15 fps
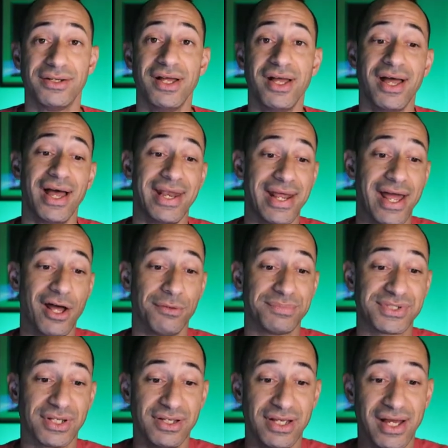and it
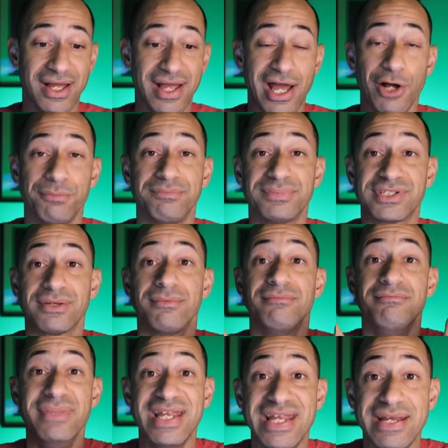helps
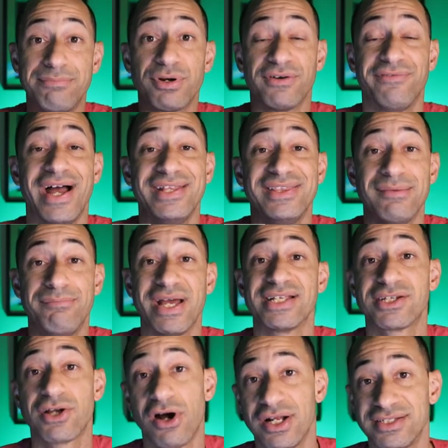me provide the best
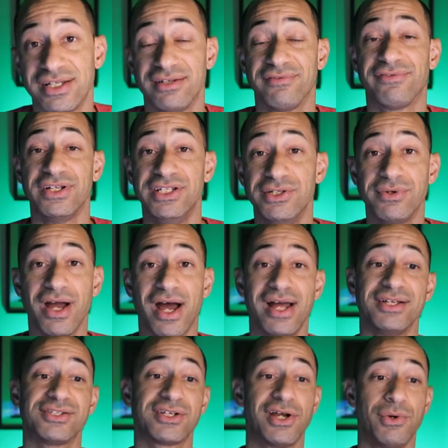content for you guys
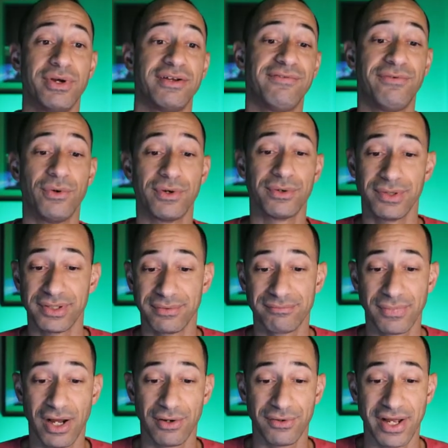going forward. All
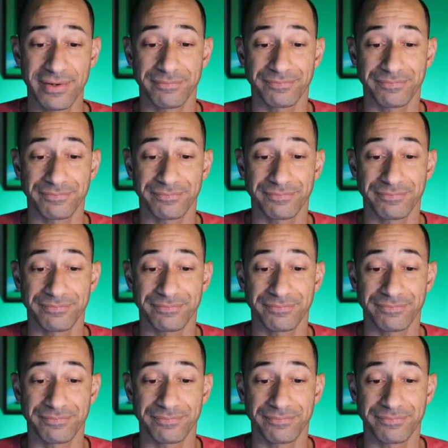right.